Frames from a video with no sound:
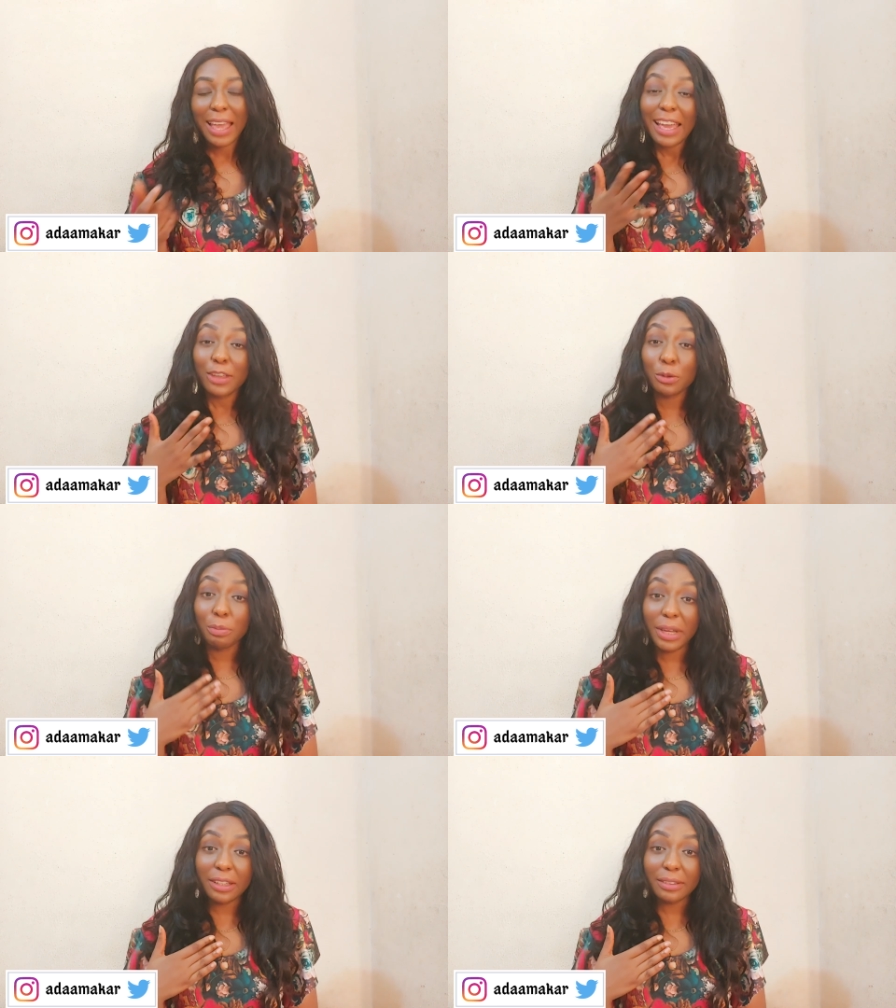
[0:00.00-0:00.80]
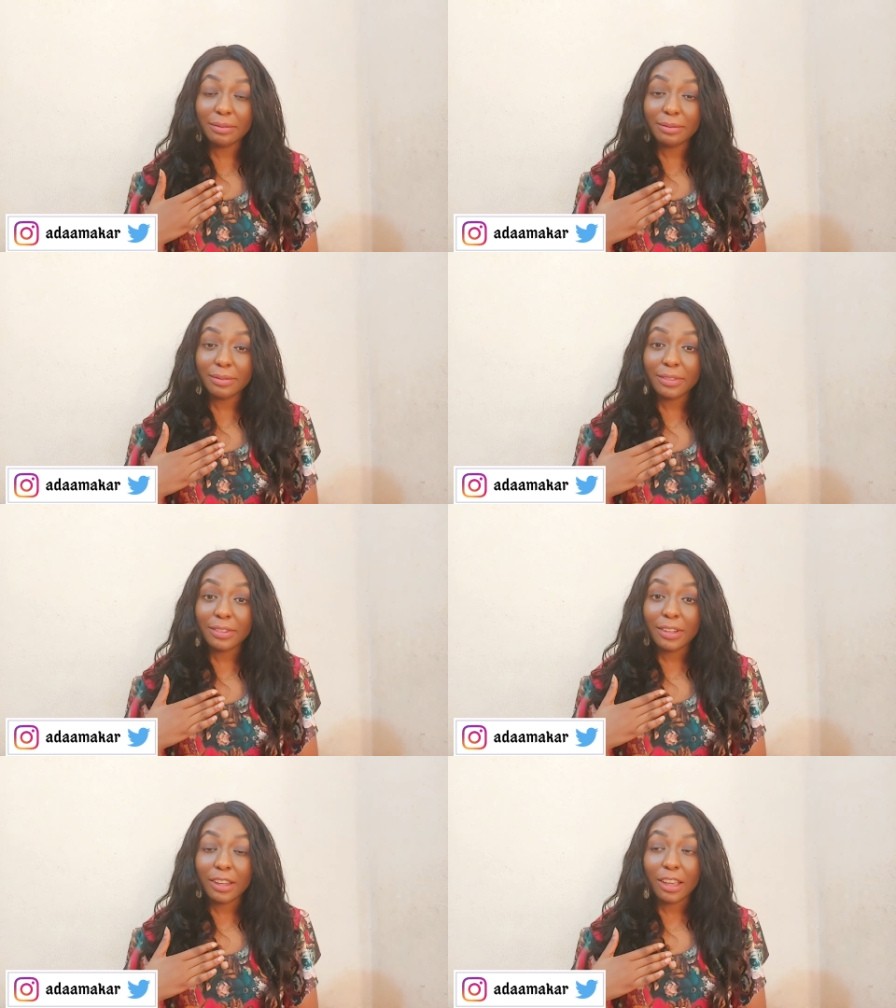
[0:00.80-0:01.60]
You mean
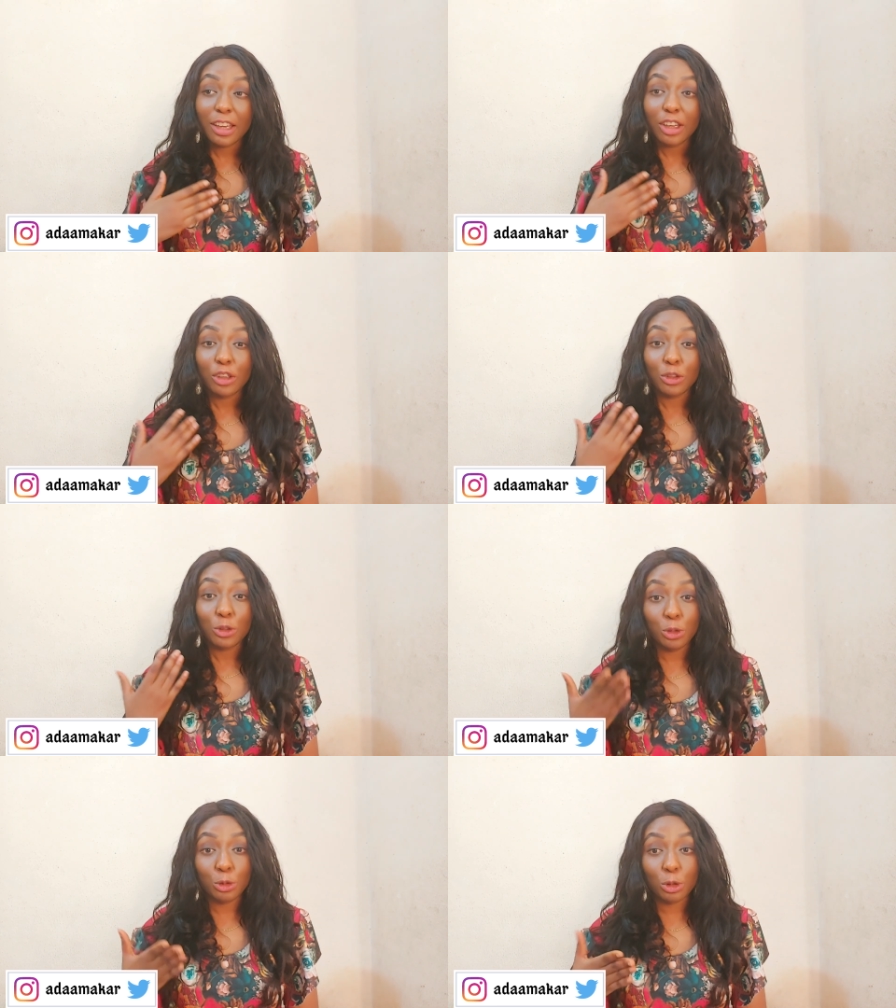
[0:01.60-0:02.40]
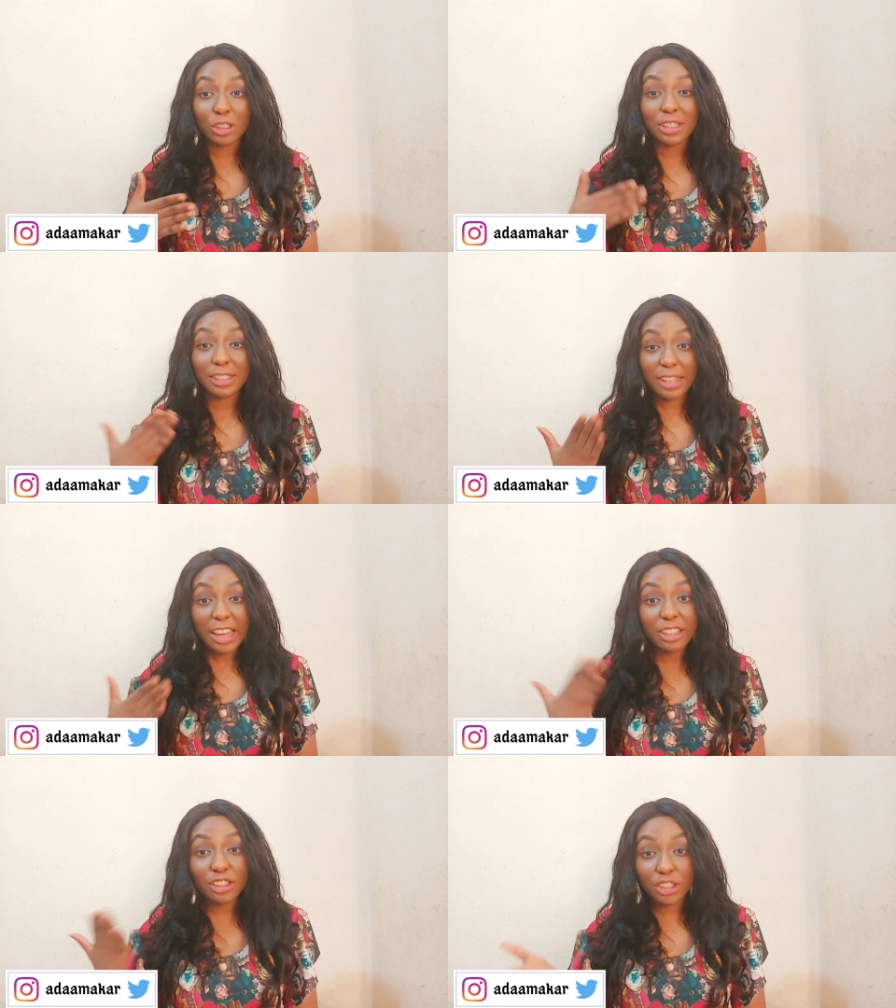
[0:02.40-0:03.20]
your
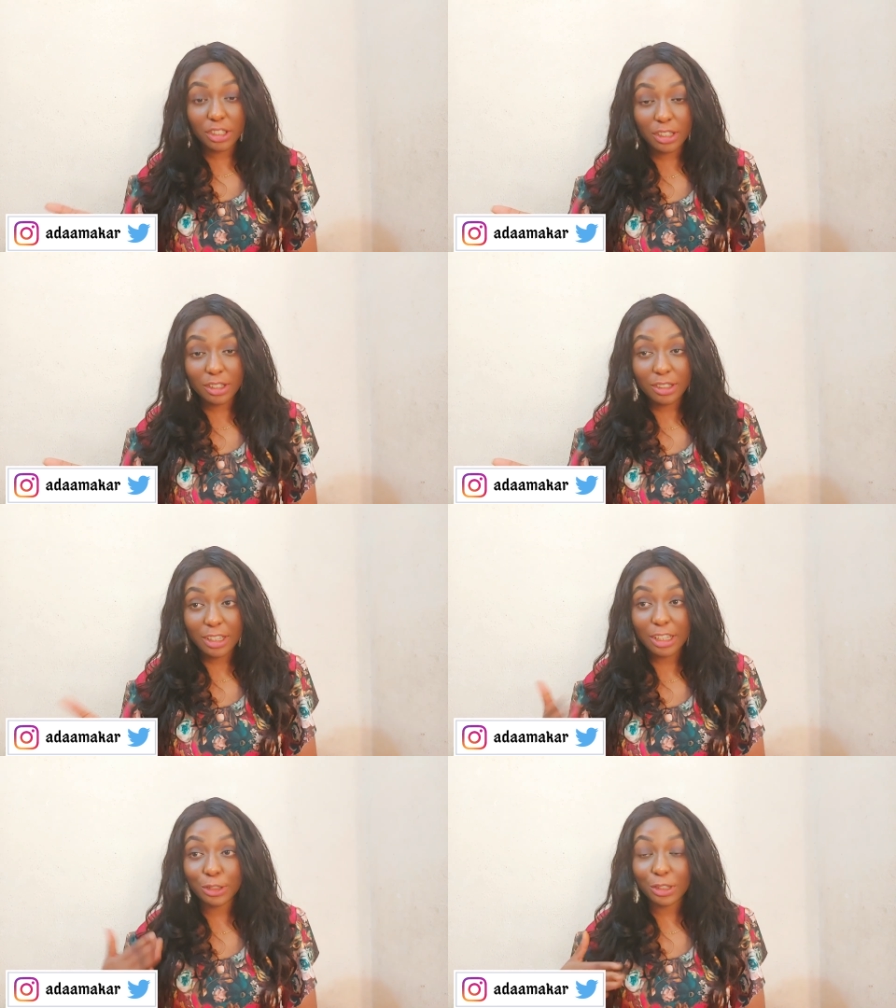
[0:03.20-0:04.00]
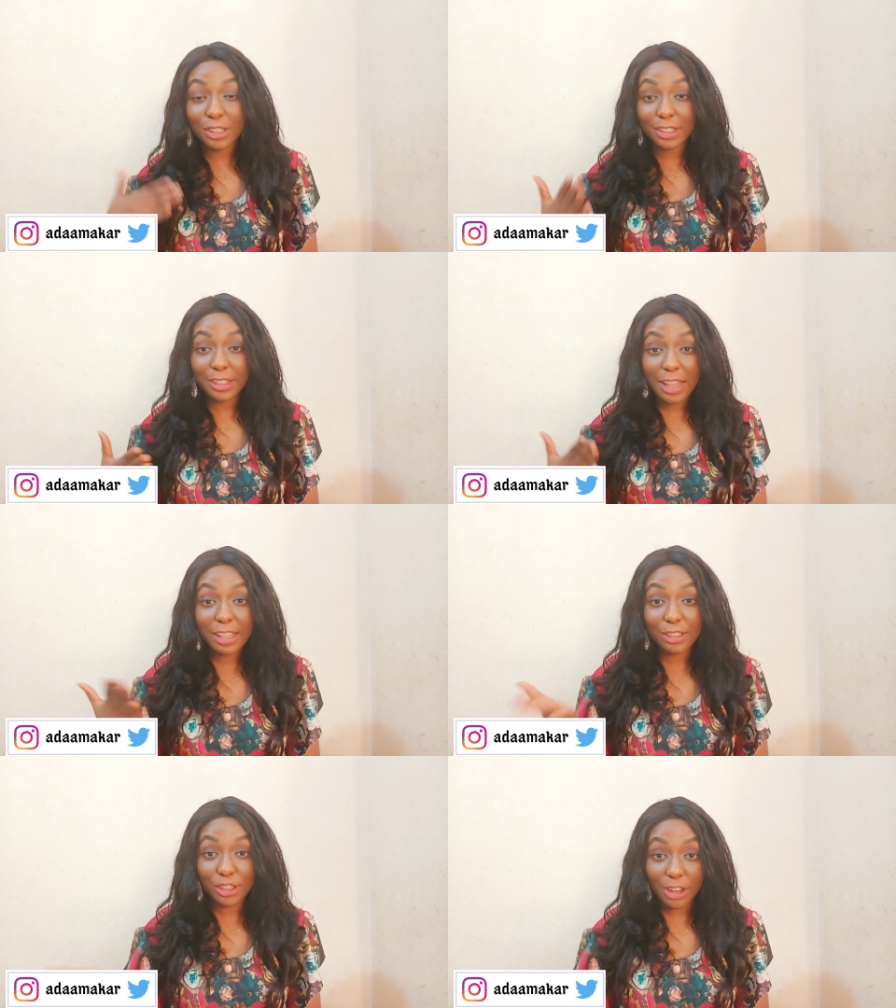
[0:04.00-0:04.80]
side chick is your
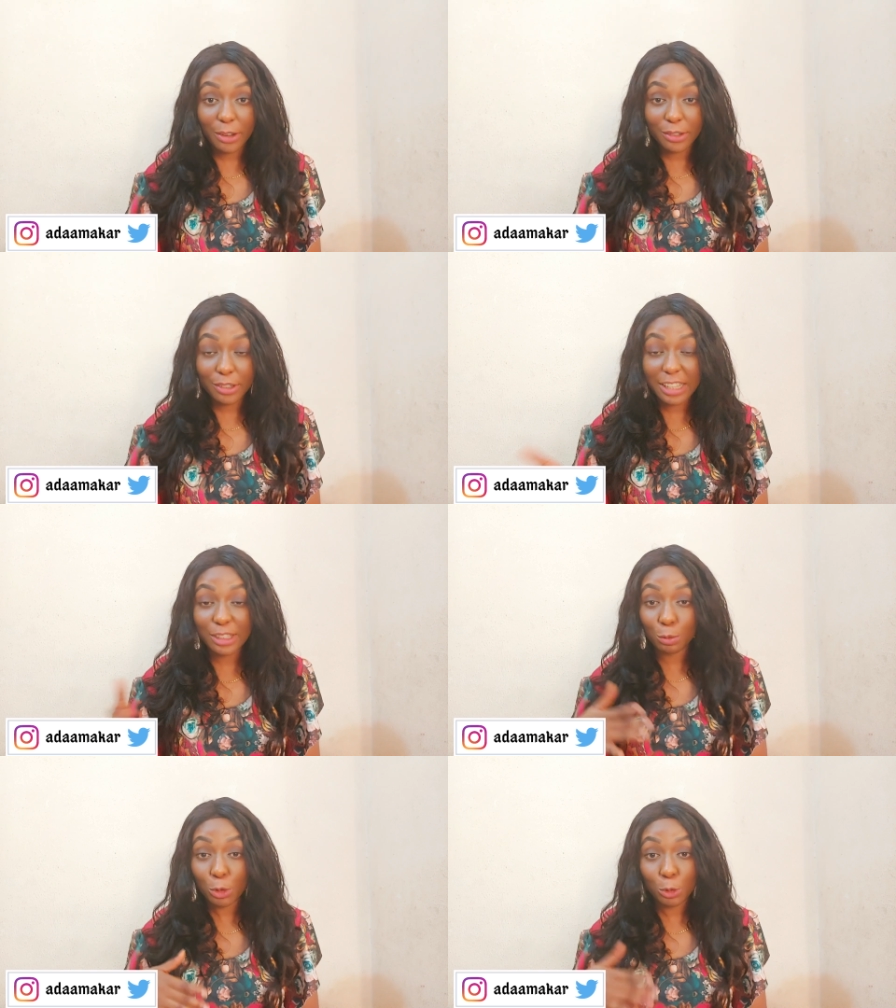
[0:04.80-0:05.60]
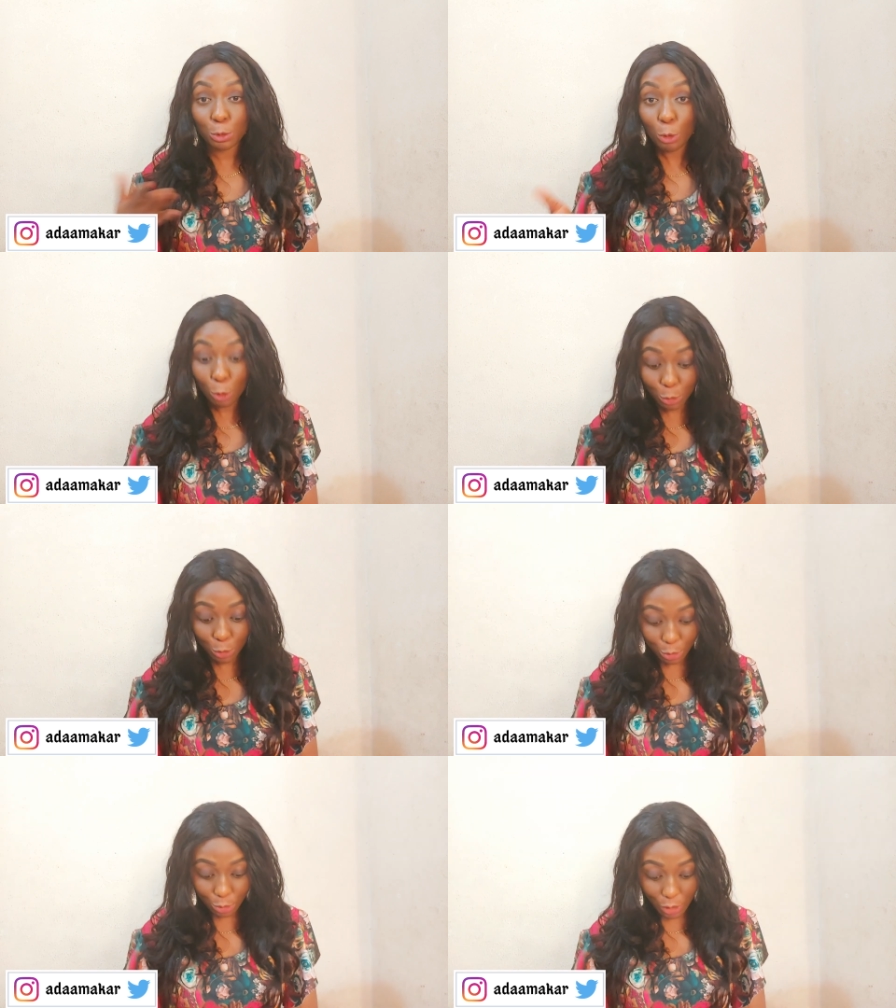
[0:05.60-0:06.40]
sister's child? That is what you told
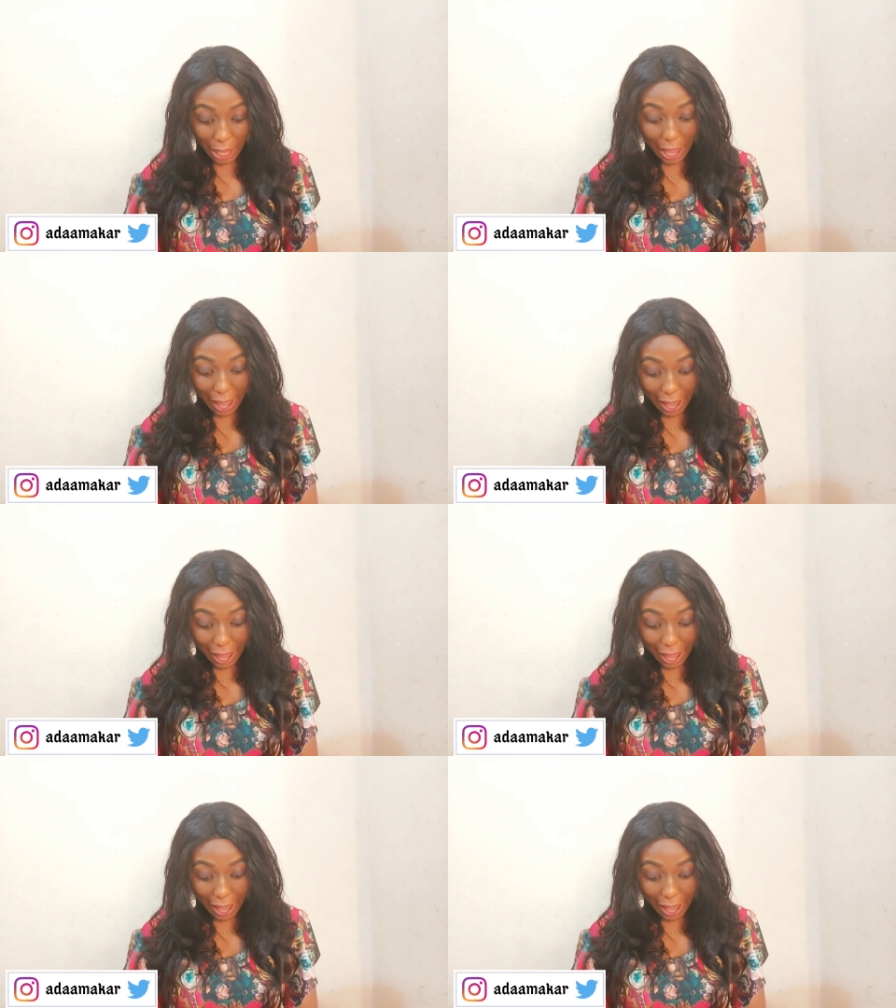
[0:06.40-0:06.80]
her.